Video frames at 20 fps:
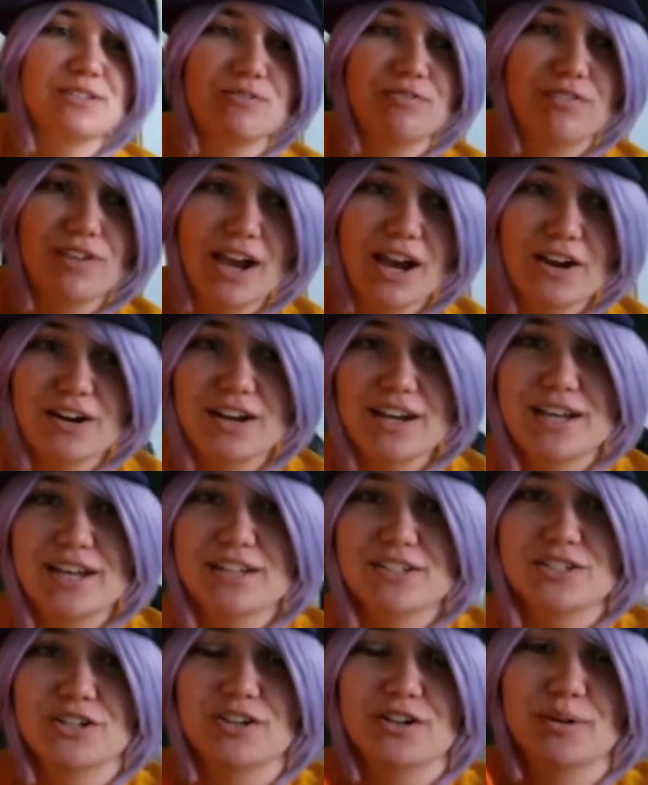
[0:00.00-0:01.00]

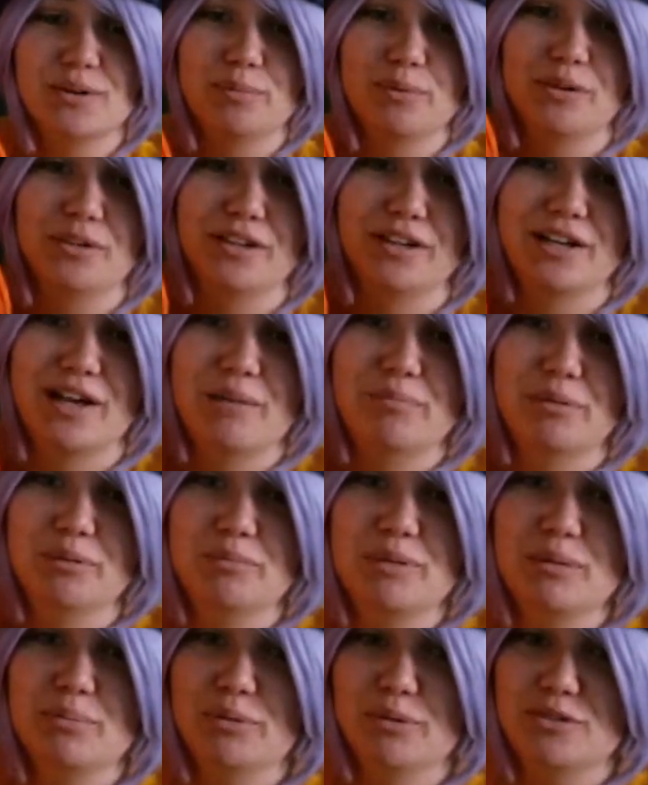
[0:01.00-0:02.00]
very durable. A couple
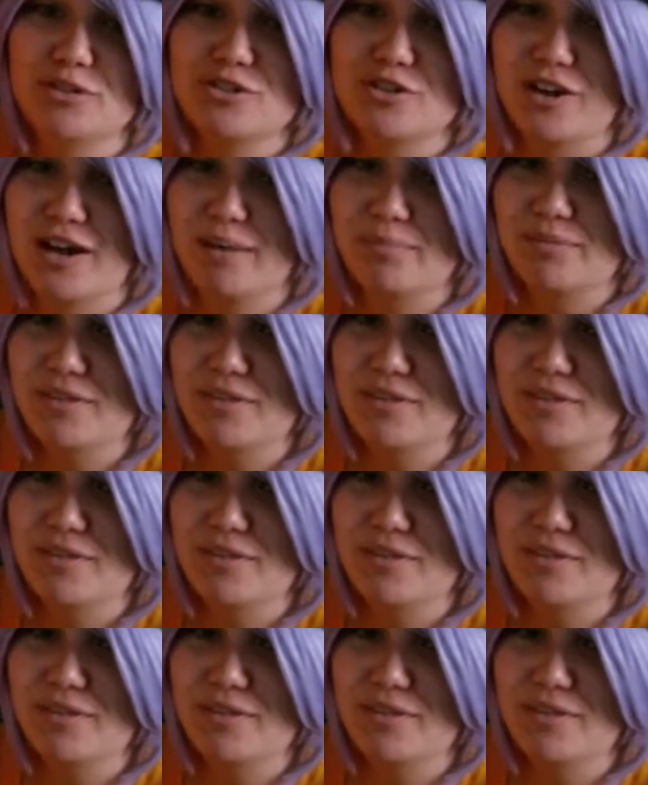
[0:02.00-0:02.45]
people dropped